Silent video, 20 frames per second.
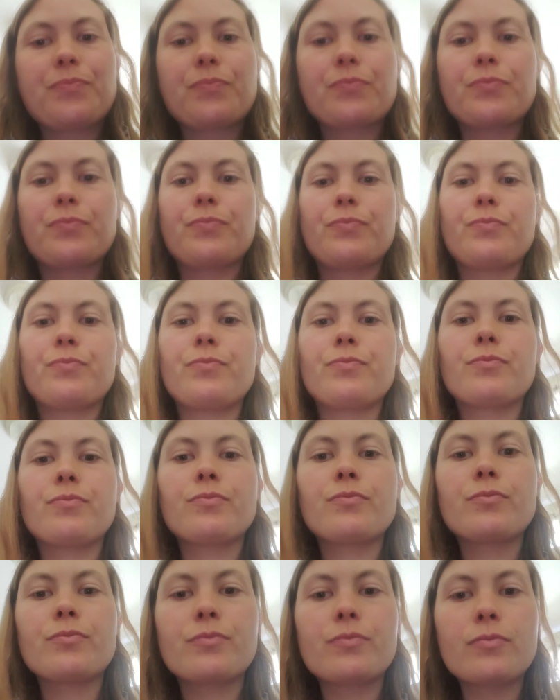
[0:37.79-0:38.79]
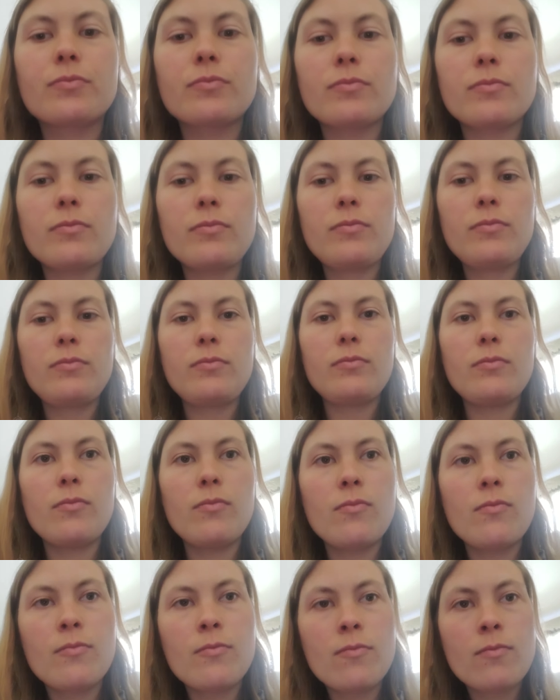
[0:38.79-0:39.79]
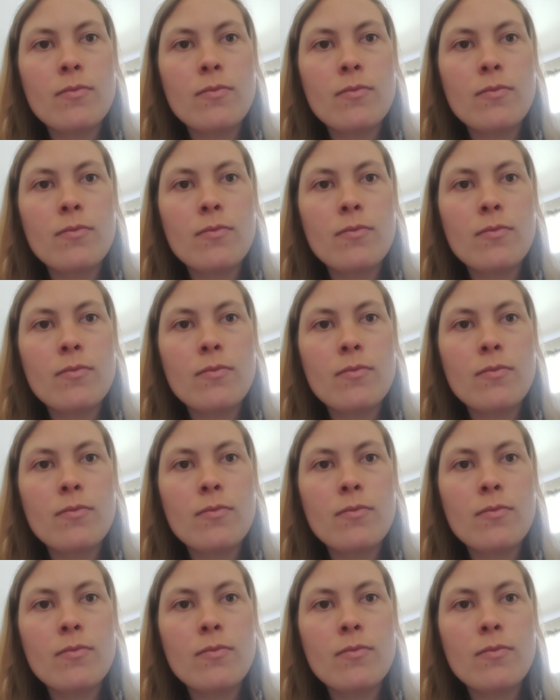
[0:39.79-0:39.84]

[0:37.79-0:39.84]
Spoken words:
Nothing is said.